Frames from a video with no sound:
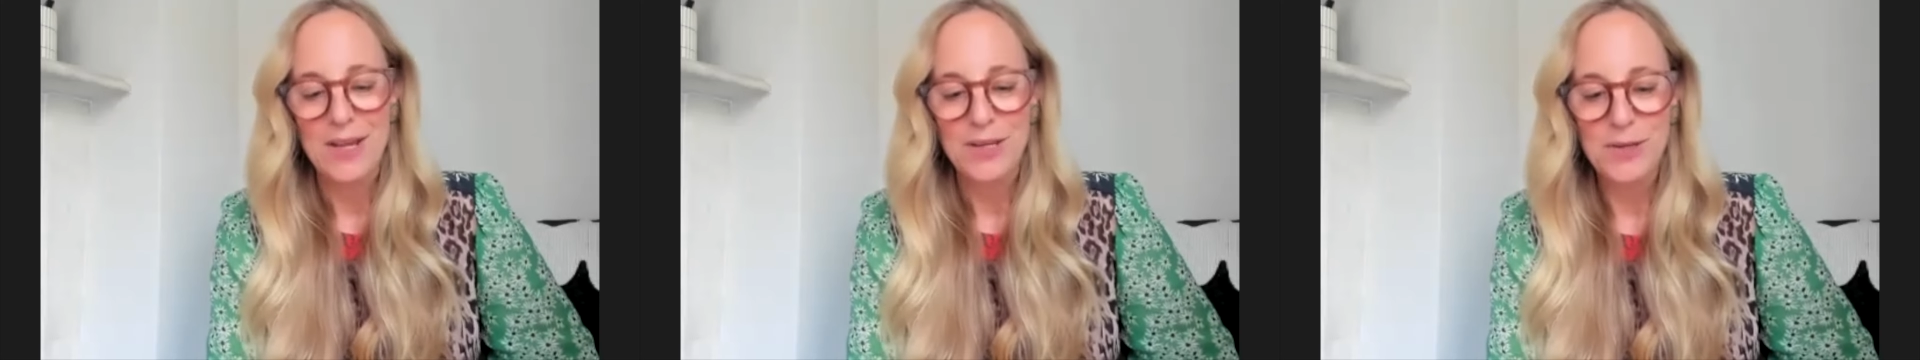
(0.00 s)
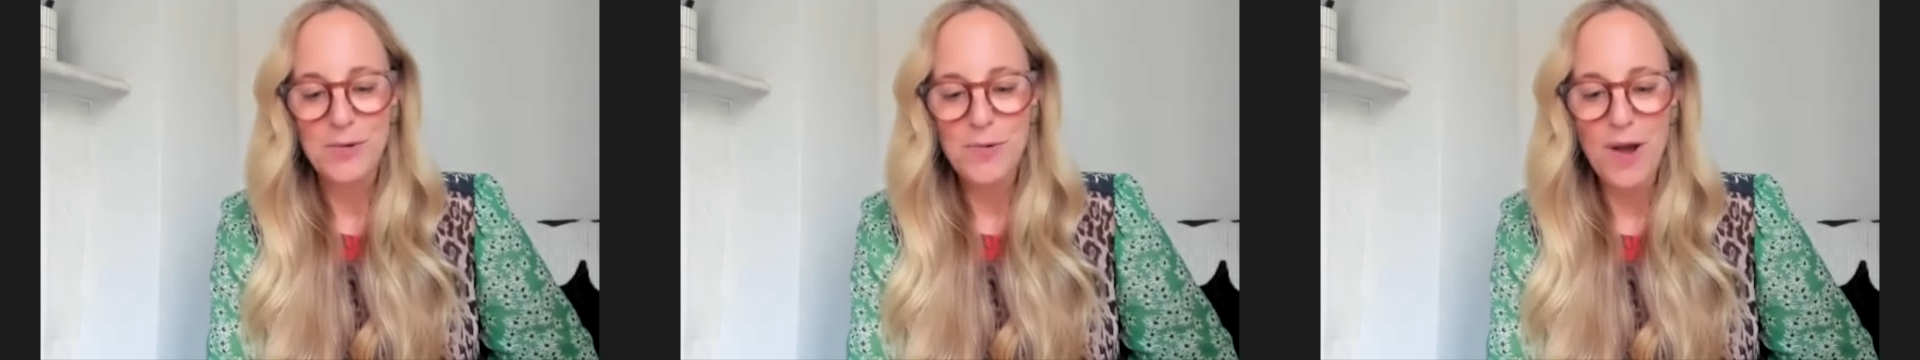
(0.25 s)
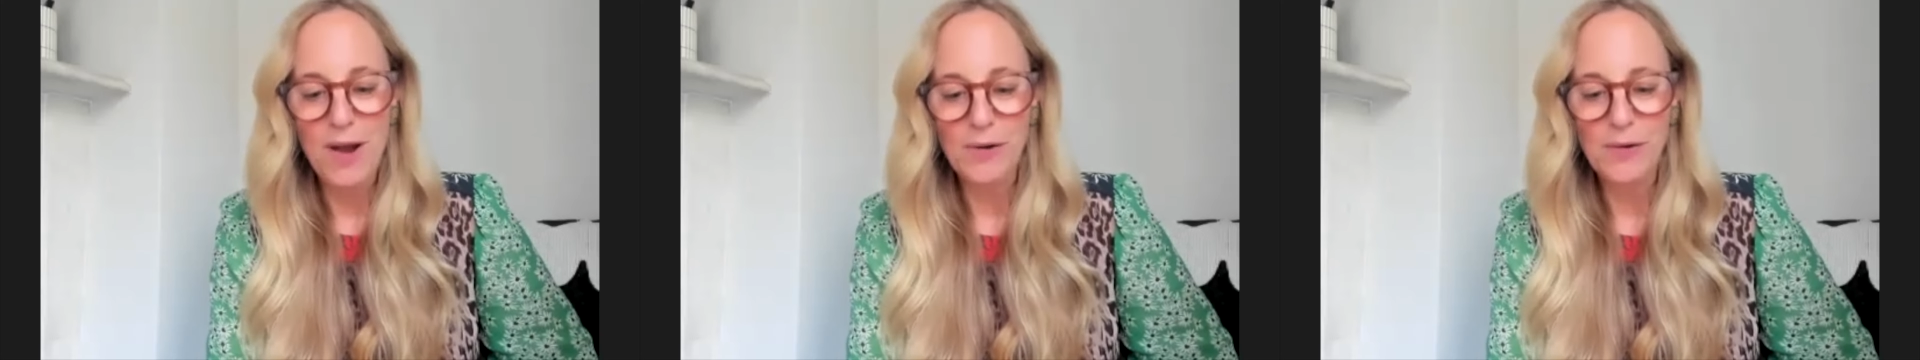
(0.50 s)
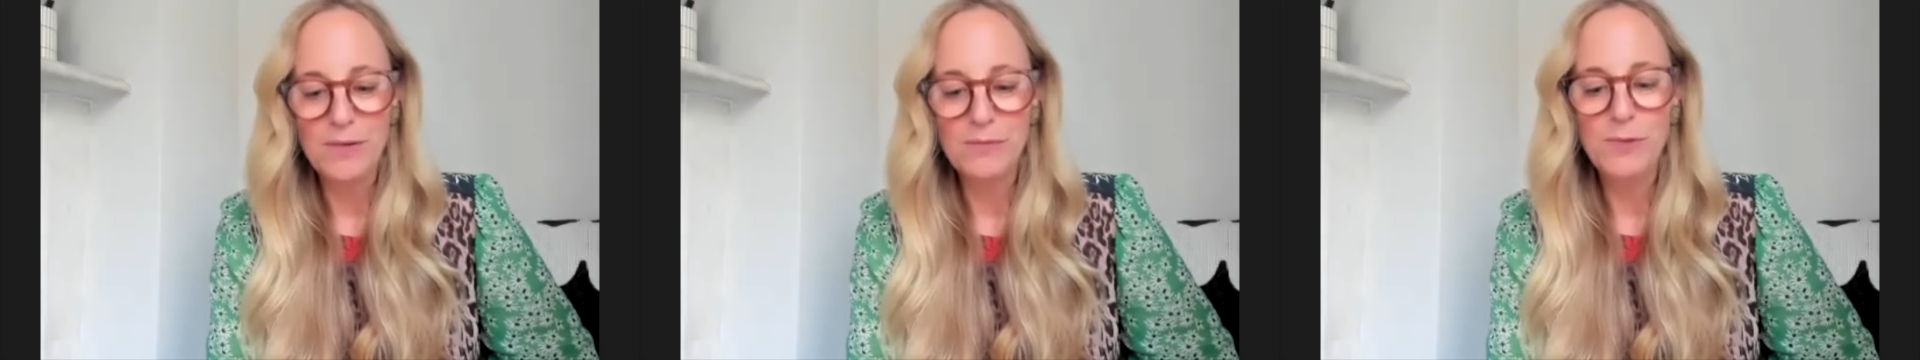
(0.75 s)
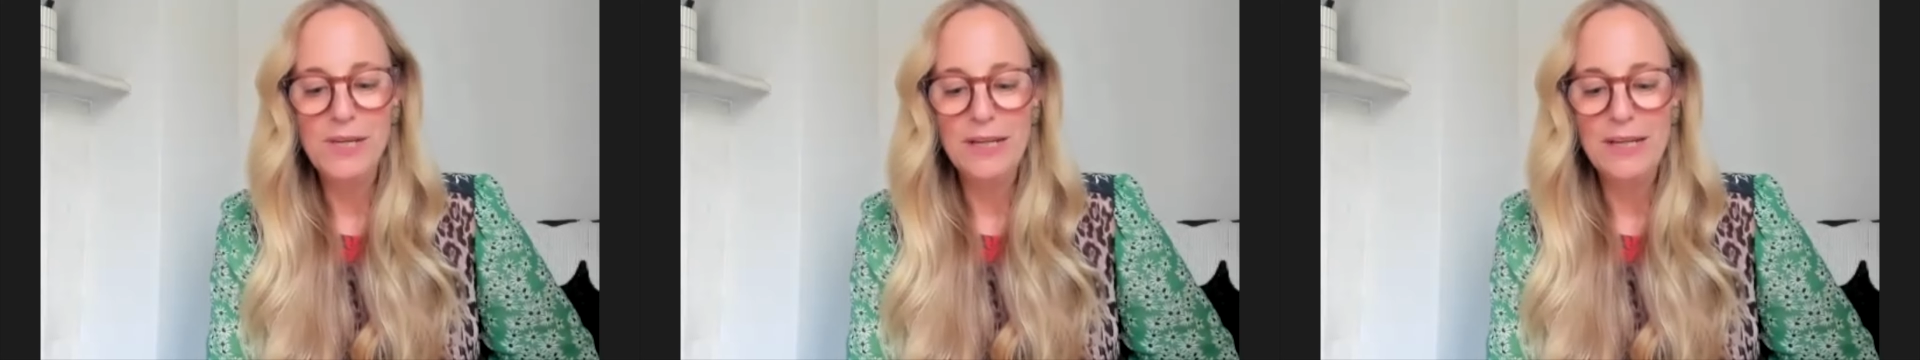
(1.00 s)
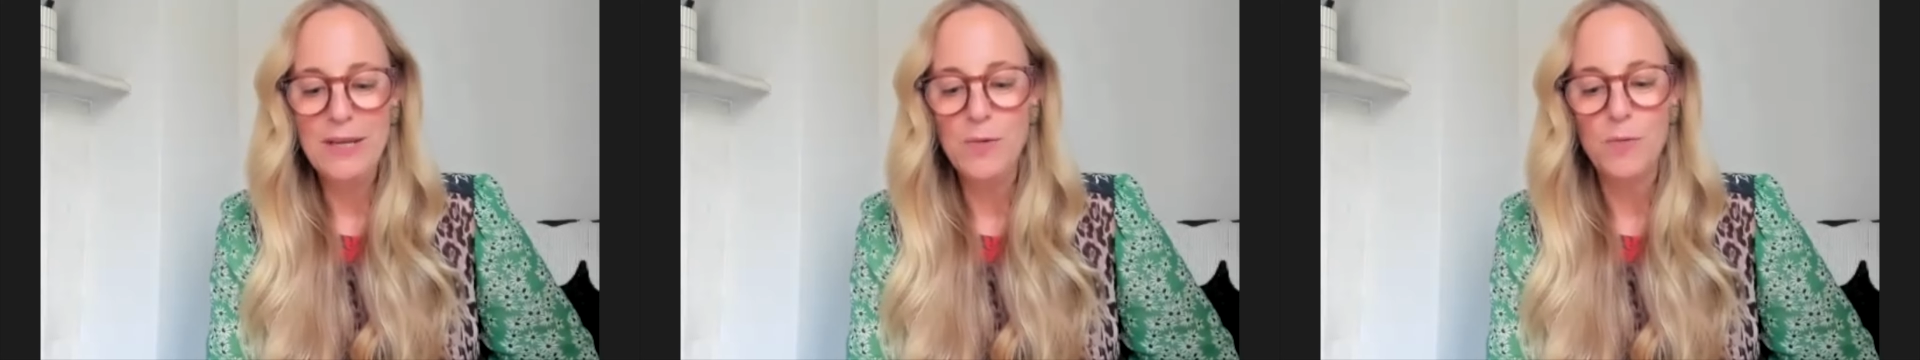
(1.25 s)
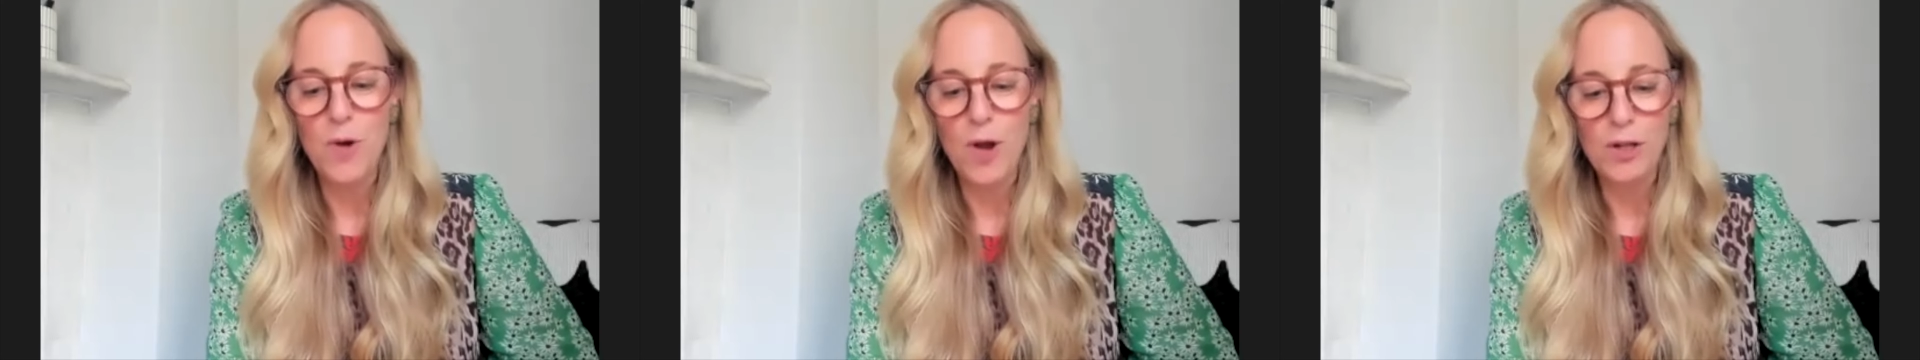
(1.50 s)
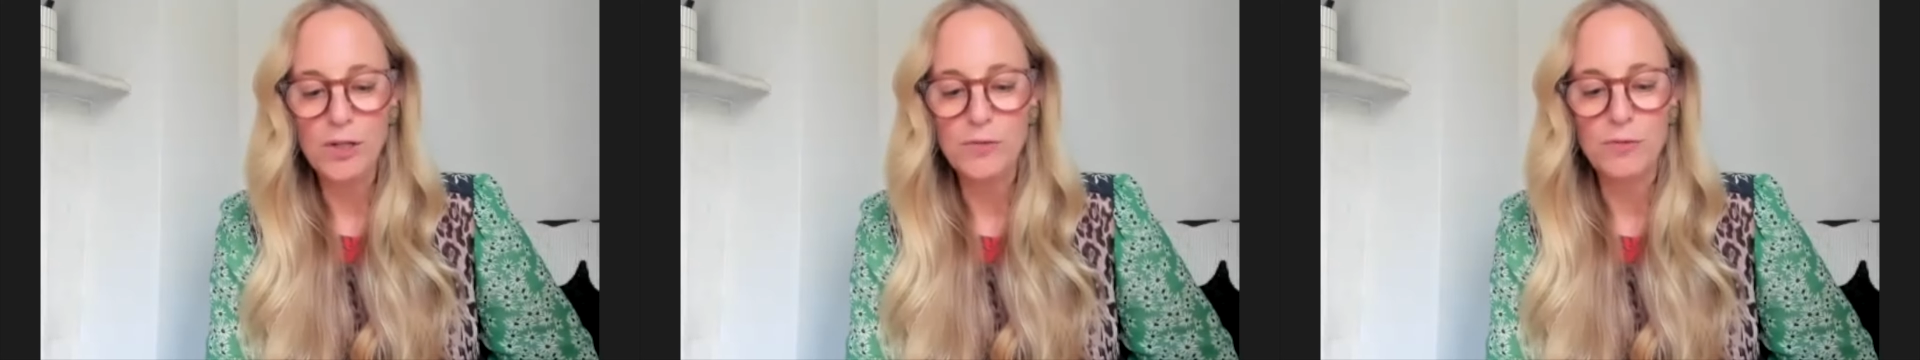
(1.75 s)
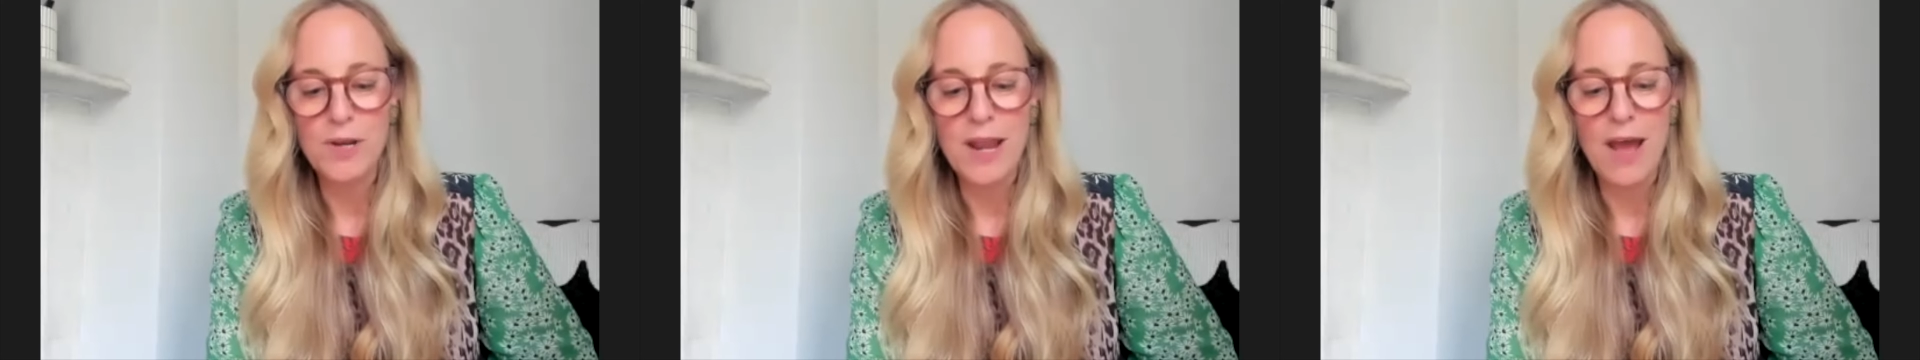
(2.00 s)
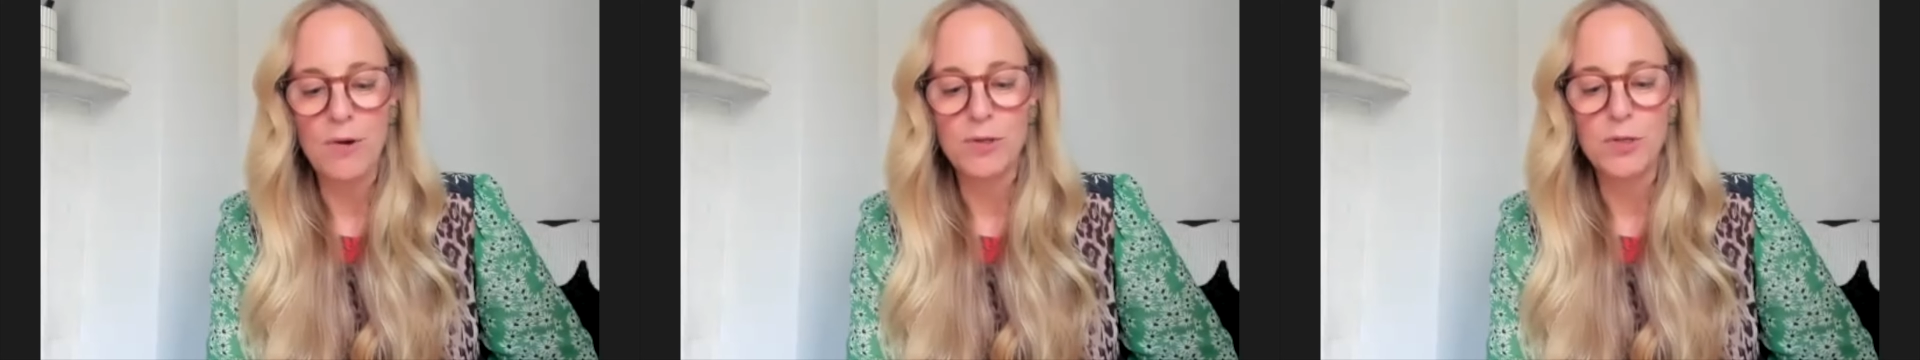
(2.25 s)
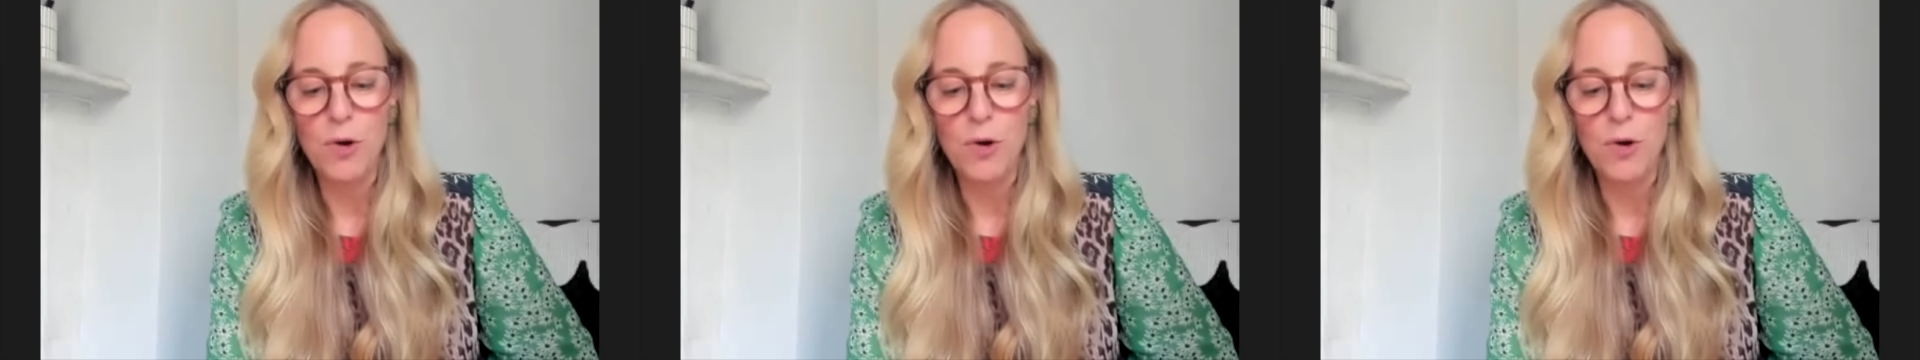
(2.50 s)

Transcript: You are a really world-renowned